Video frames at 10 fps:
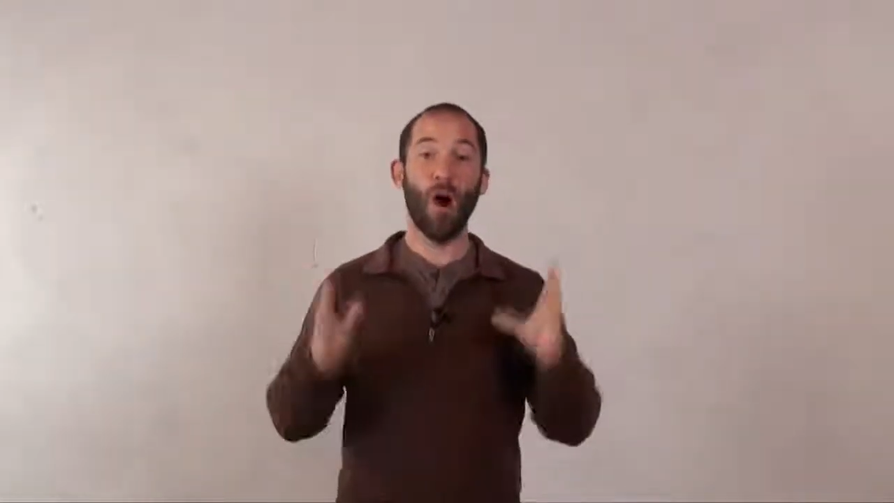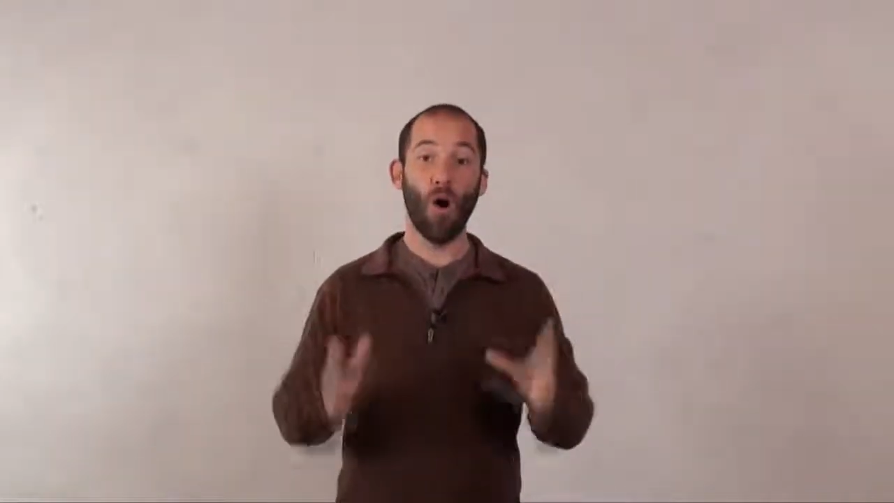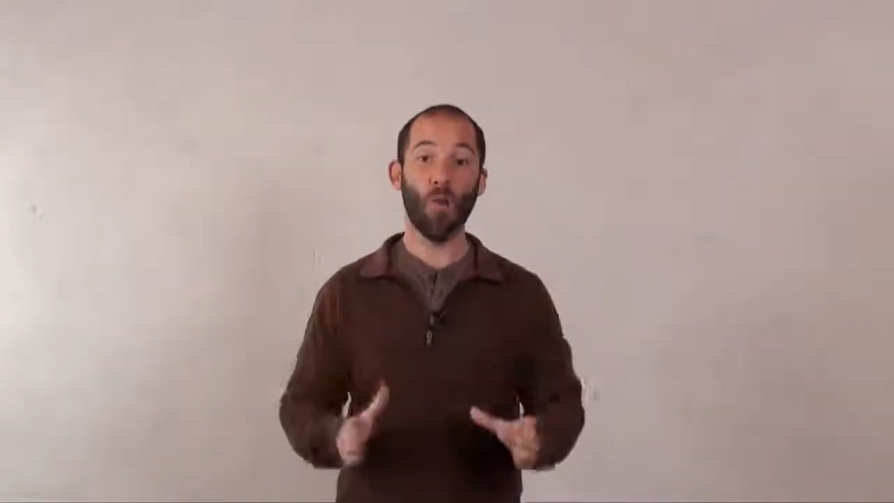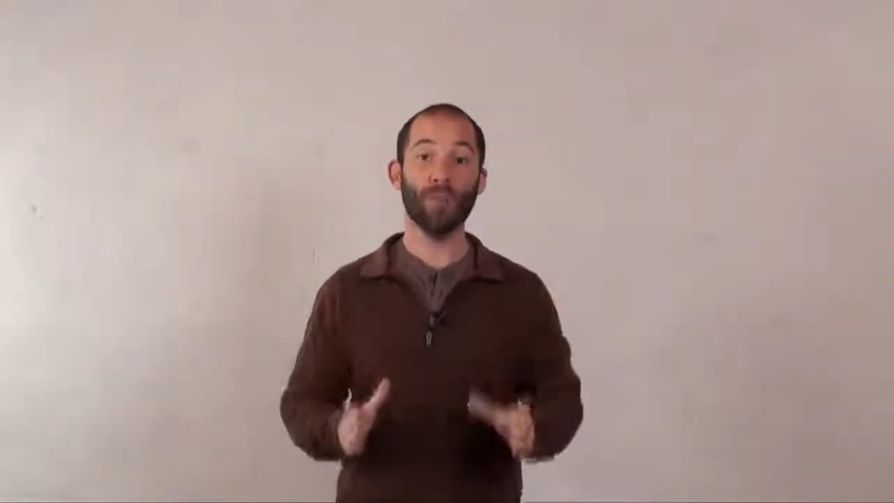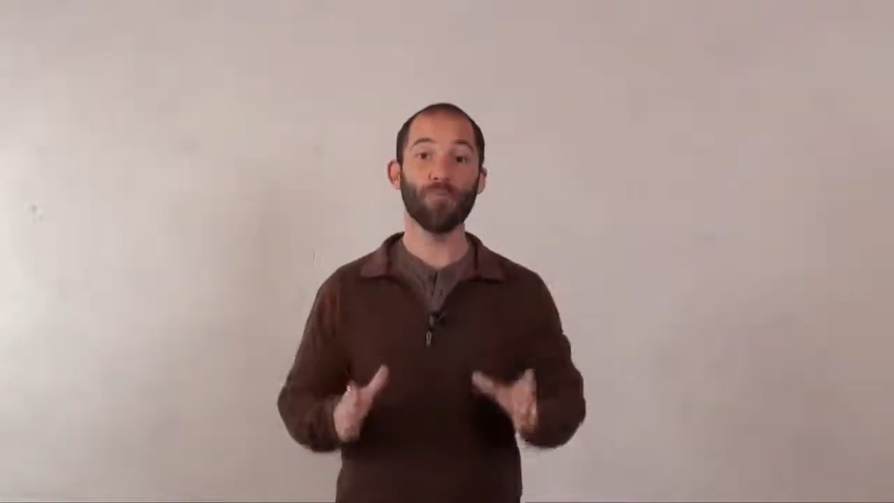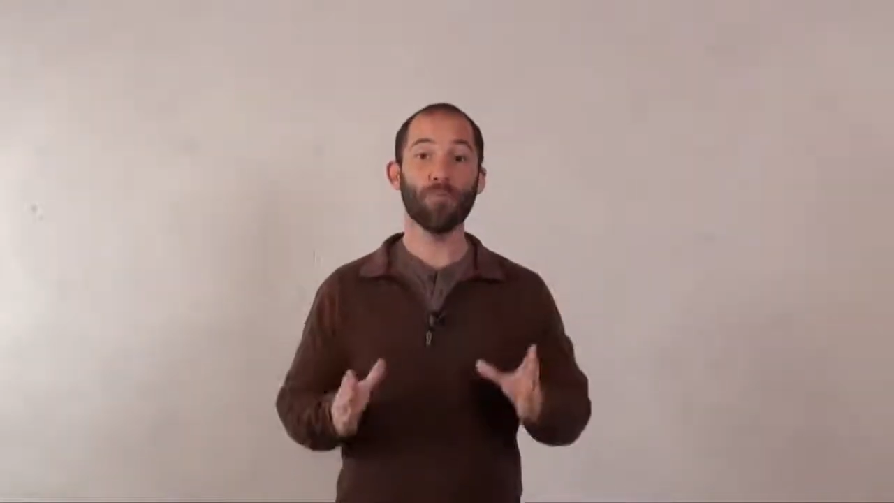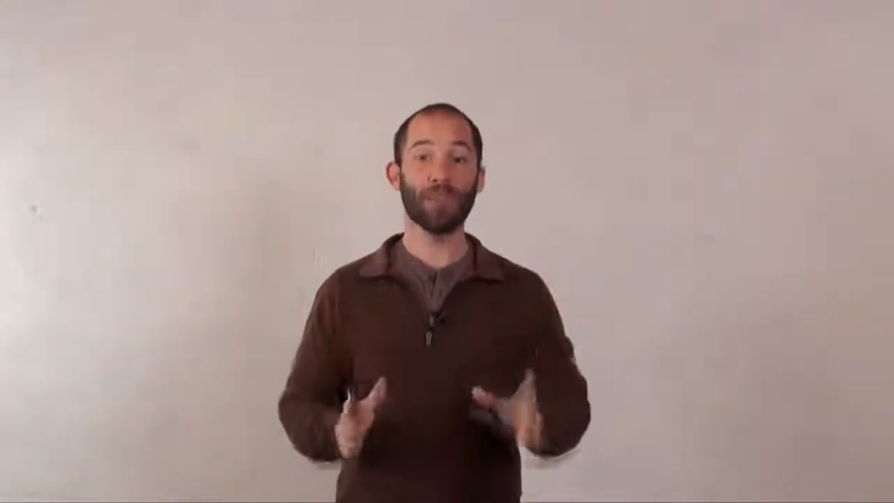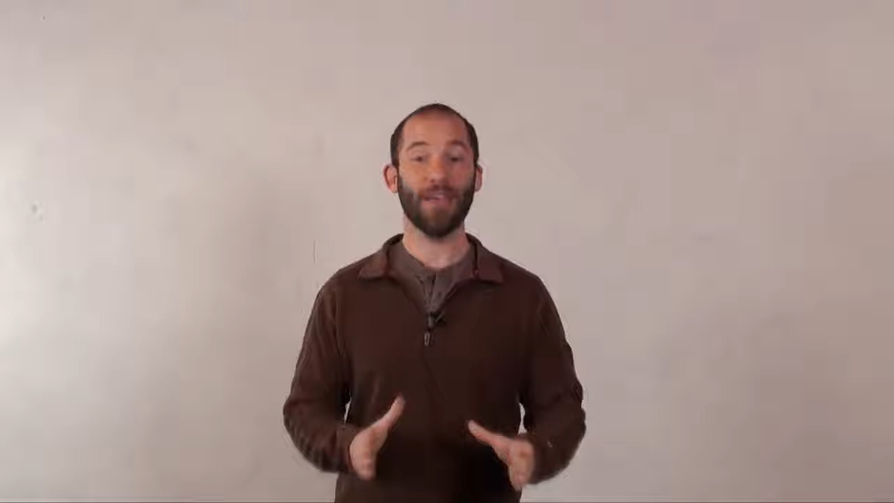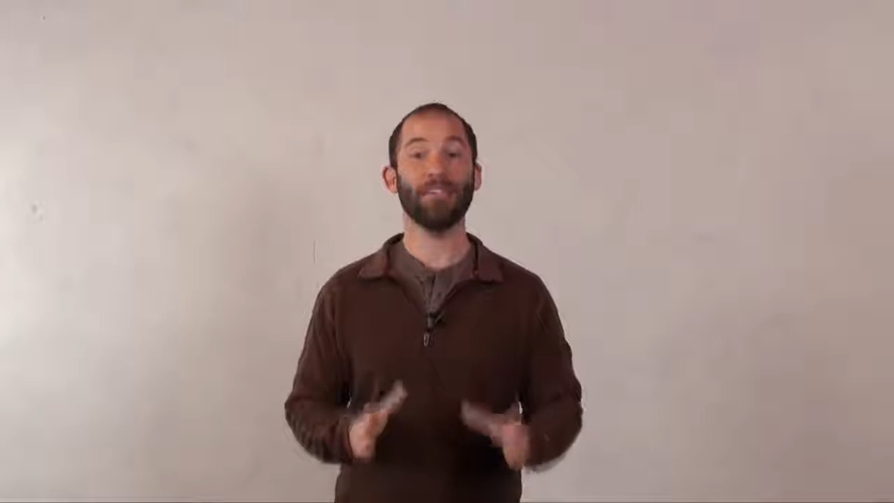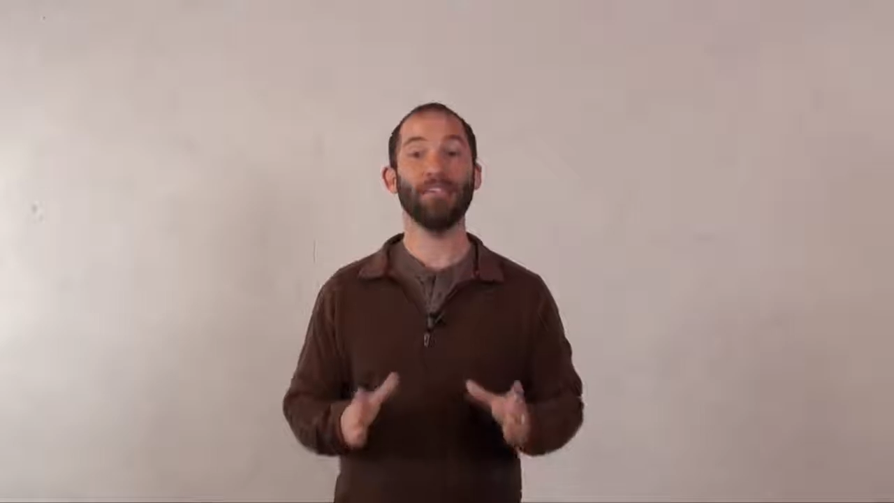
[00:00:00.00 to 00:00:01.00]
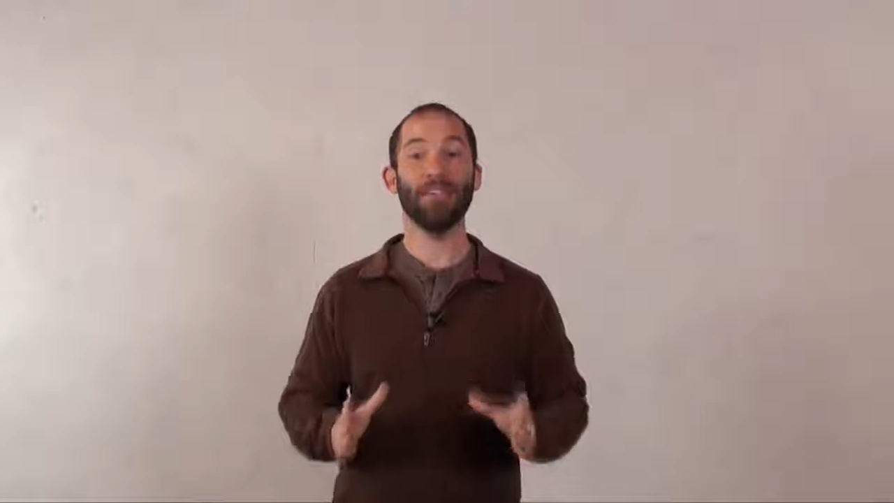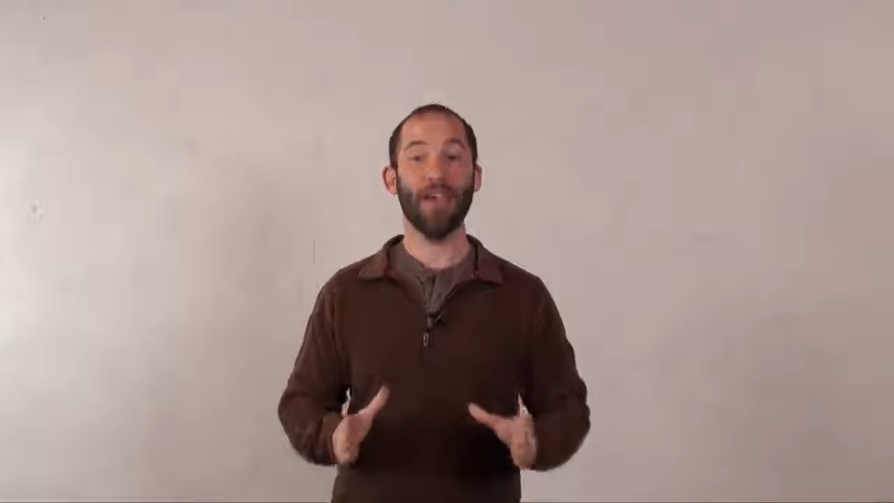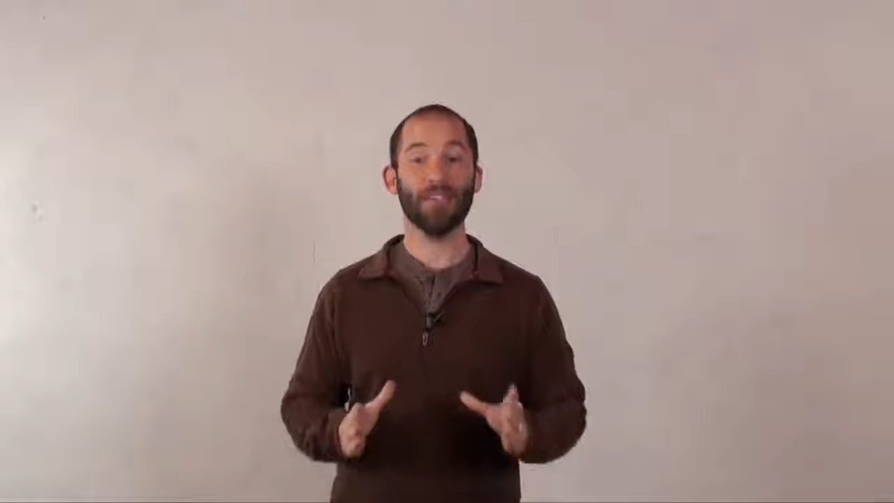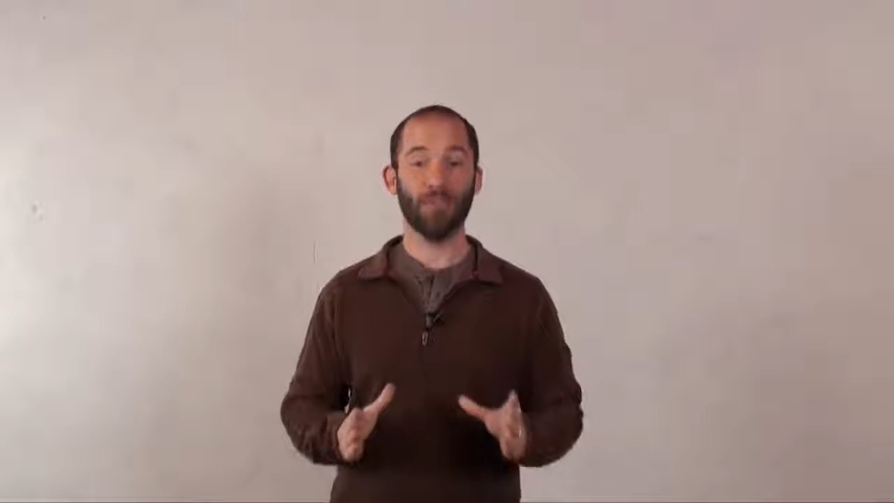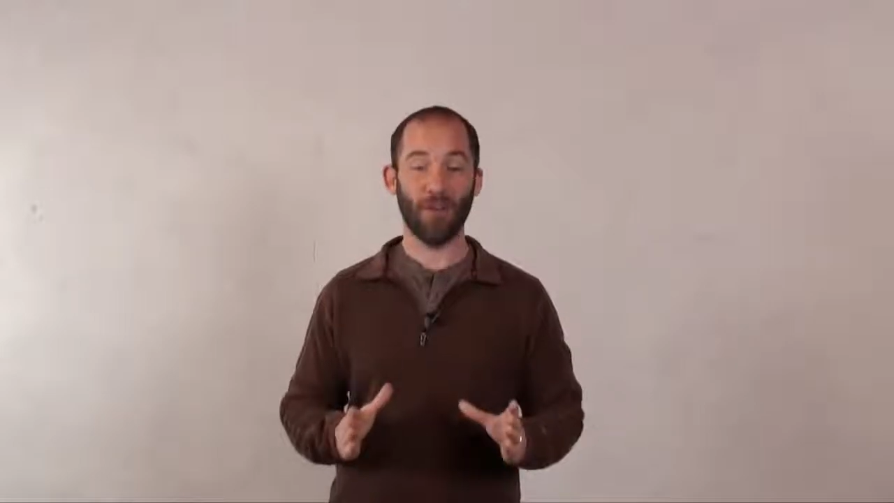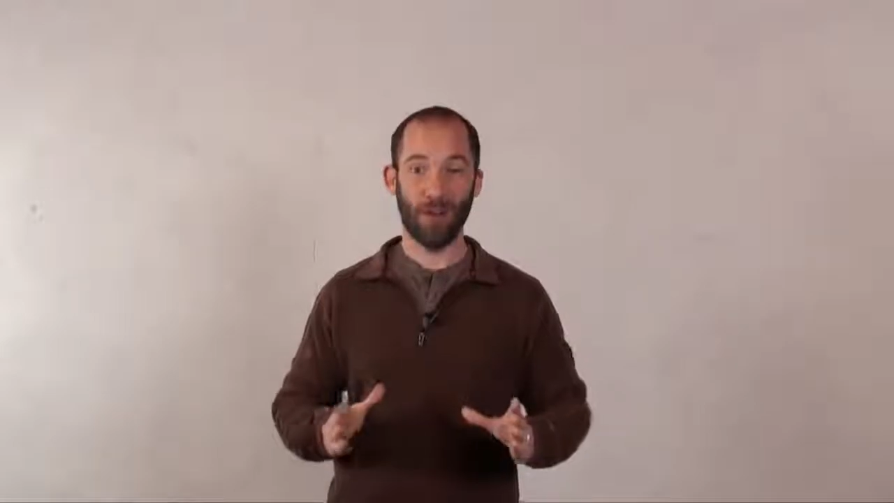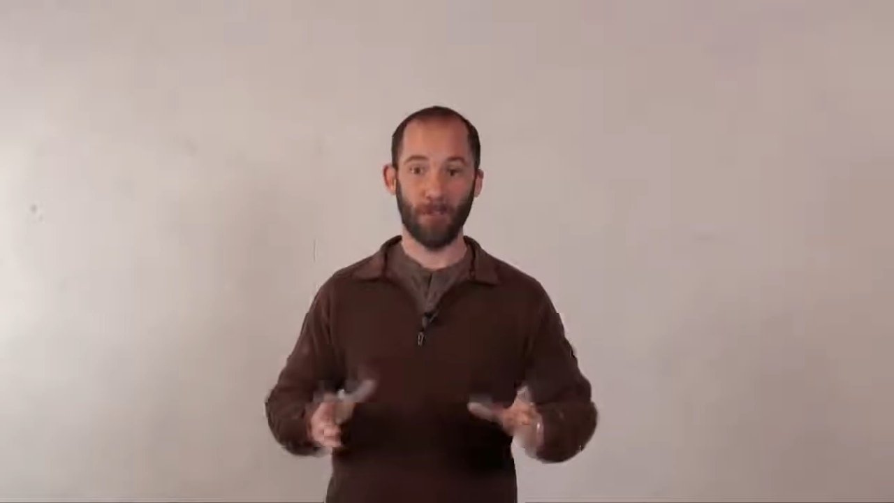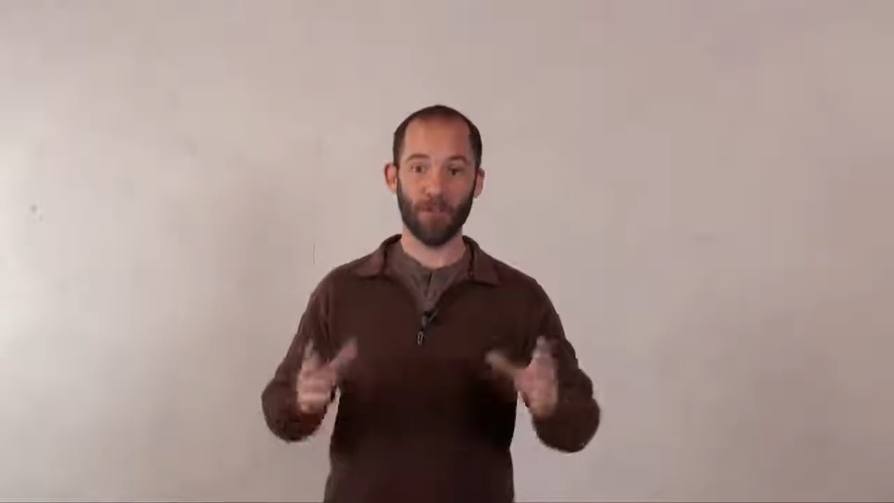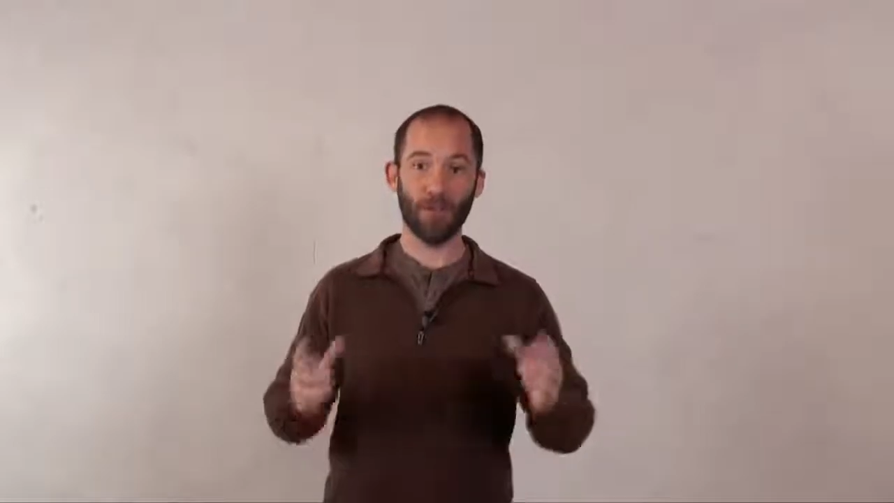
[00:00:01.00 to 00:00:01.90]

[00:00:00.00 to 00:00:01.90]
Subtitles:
always remains a text file.